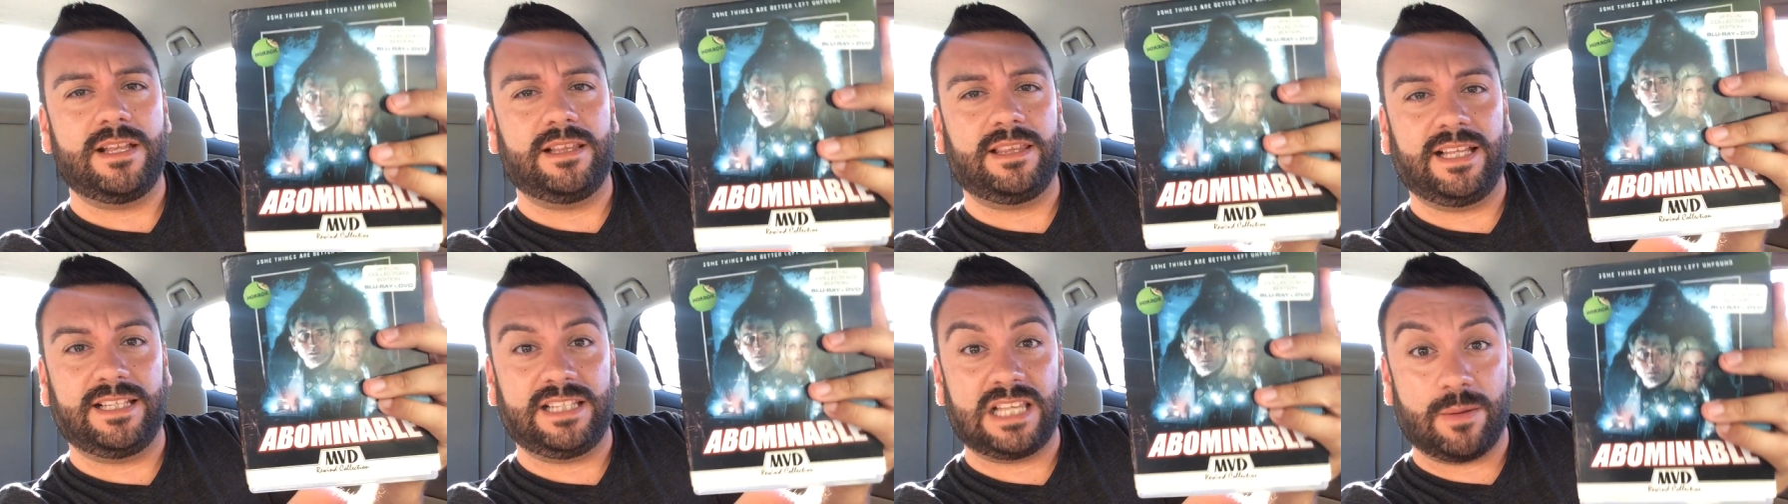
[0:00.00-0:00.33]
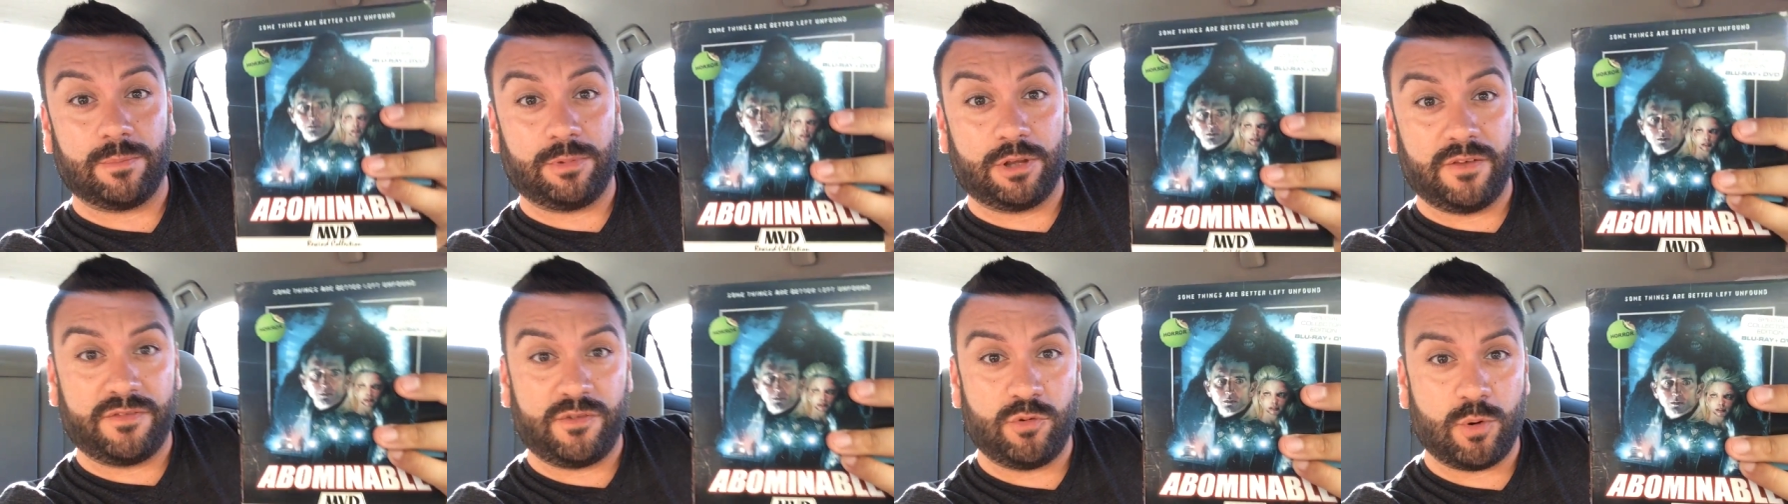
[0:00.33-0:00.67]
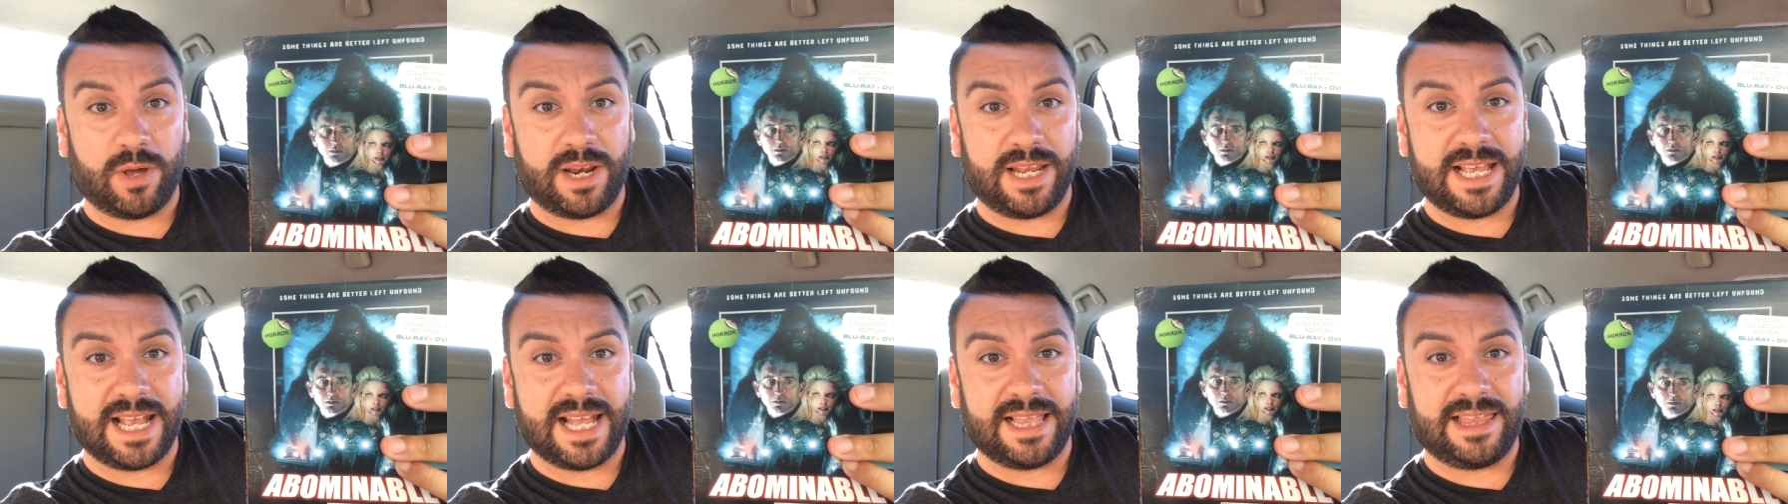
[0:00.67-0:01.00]
Link down below if you
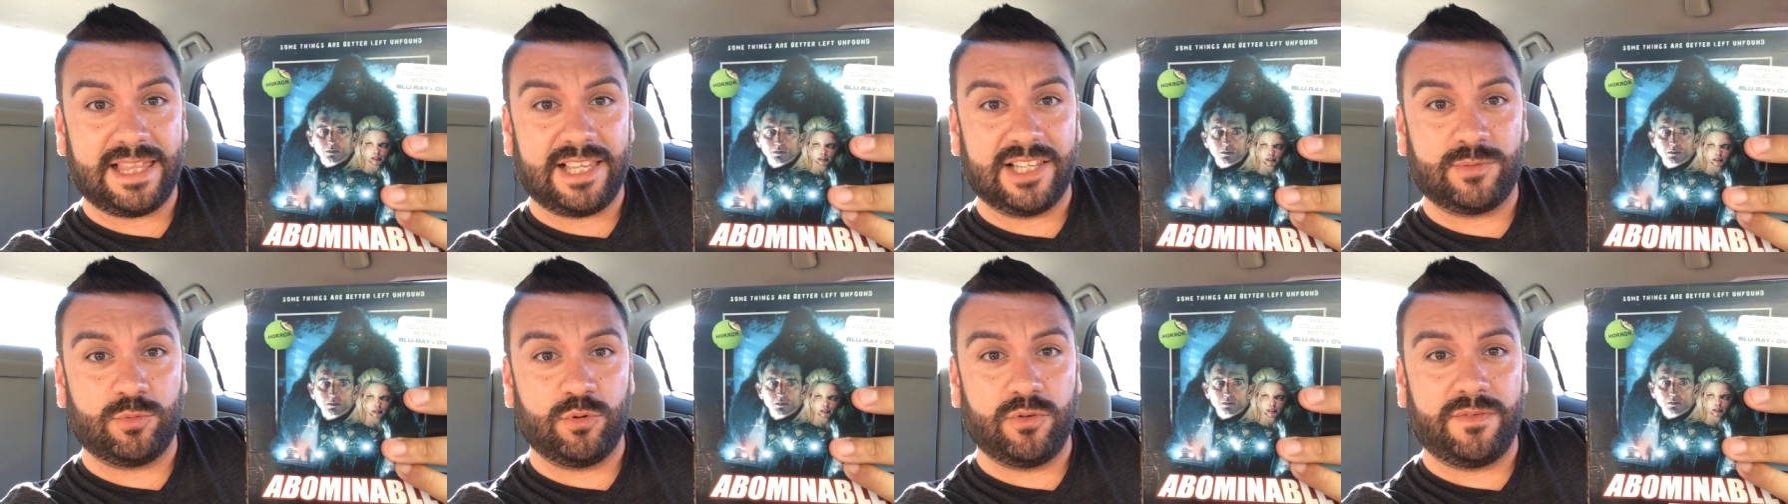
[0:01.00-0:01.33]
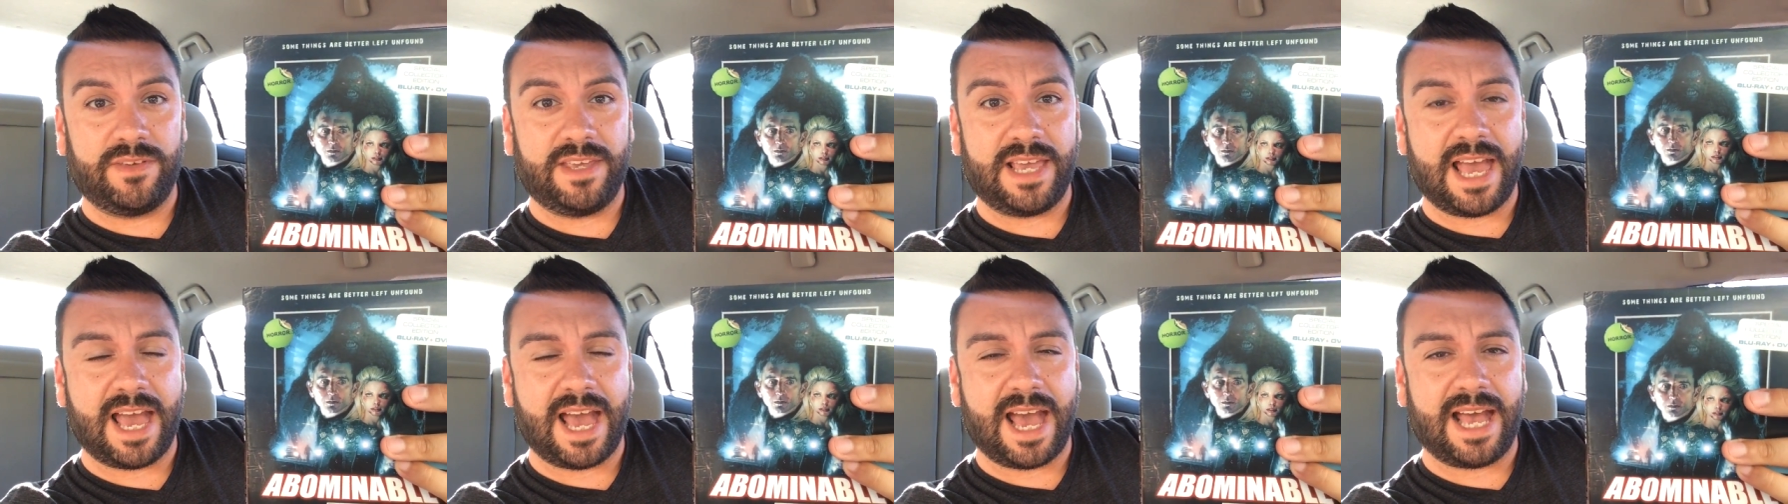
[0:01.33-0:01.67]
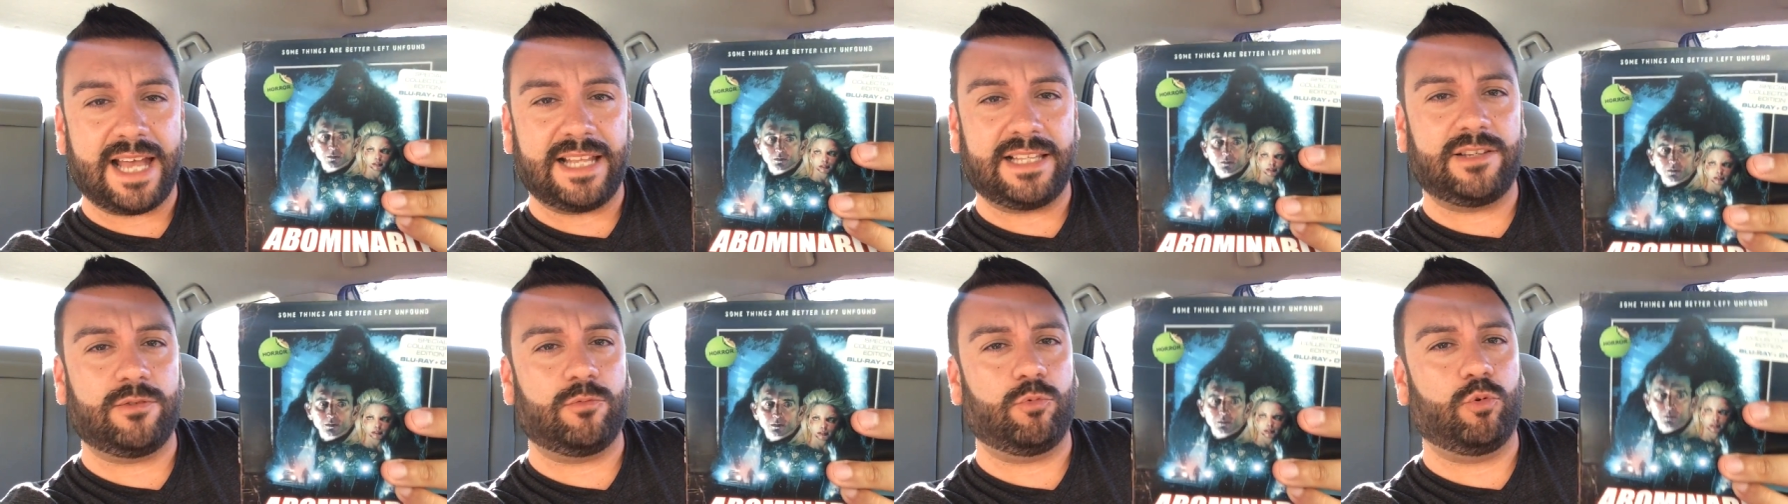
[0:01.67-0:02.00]
want to get this movie at.